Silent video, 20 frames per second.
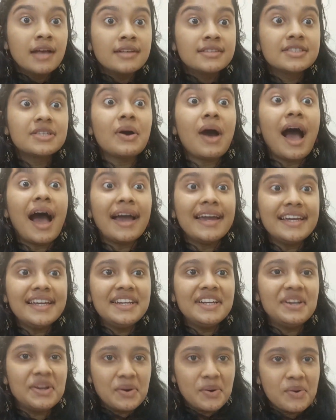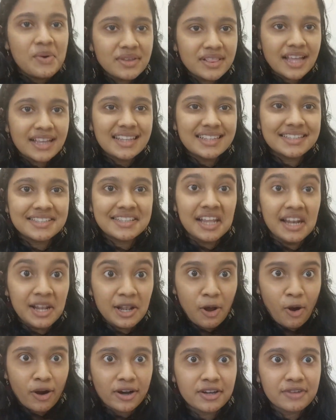So I know that this is a
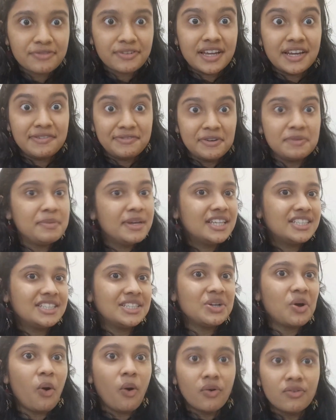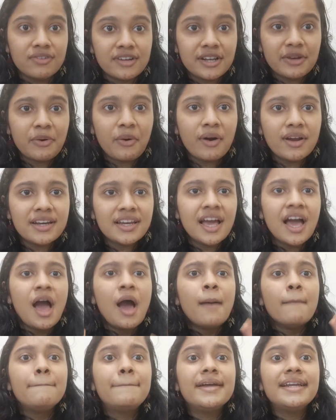lot of information overload,
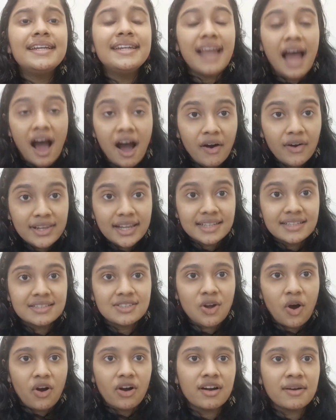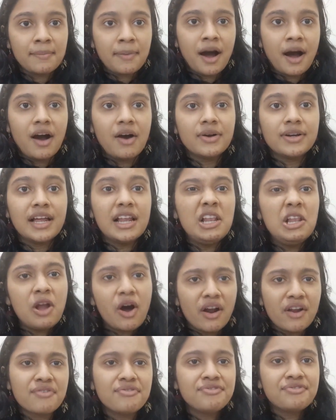but now let's talk about a
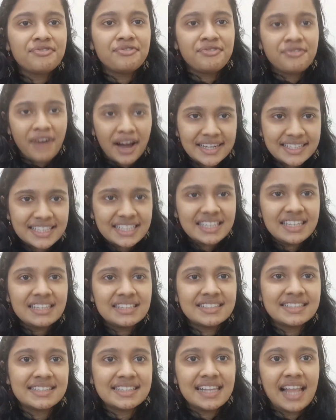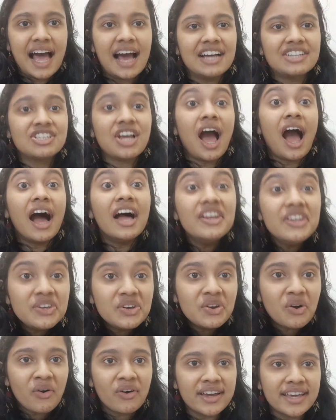lot of funny slash
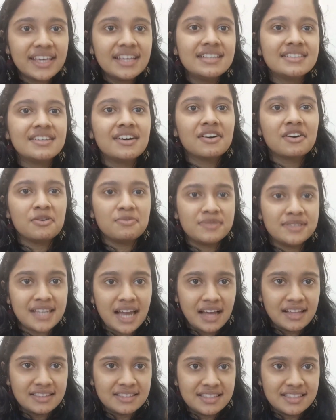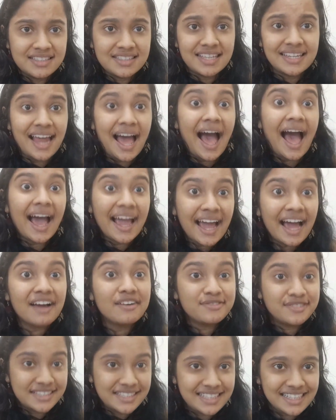annoying circumstances that I
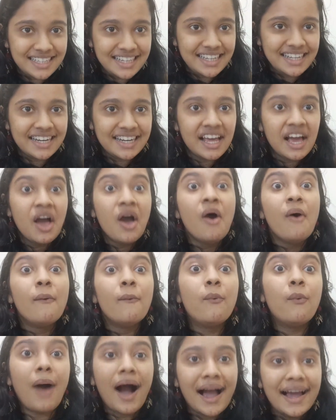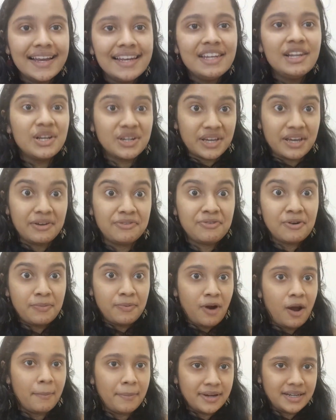have seen while looking for
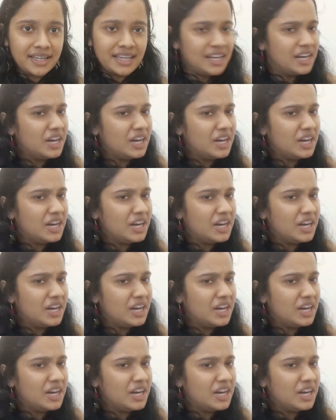property.